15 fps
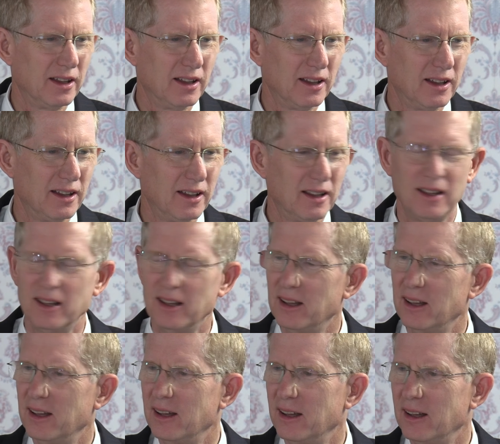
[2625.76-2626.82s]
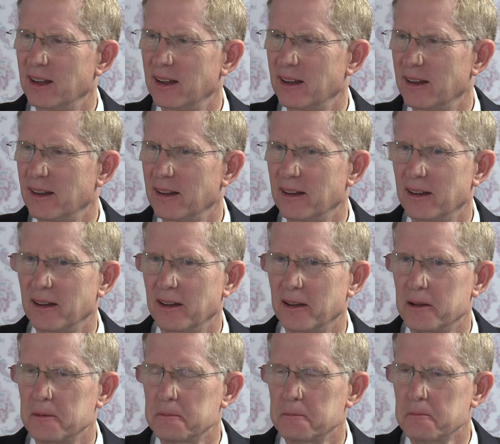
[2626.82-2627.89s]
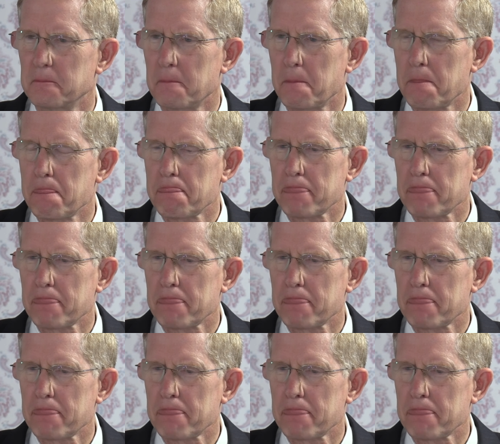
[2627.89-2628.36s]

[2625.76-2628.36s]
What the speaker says: No one is speaking in this clip.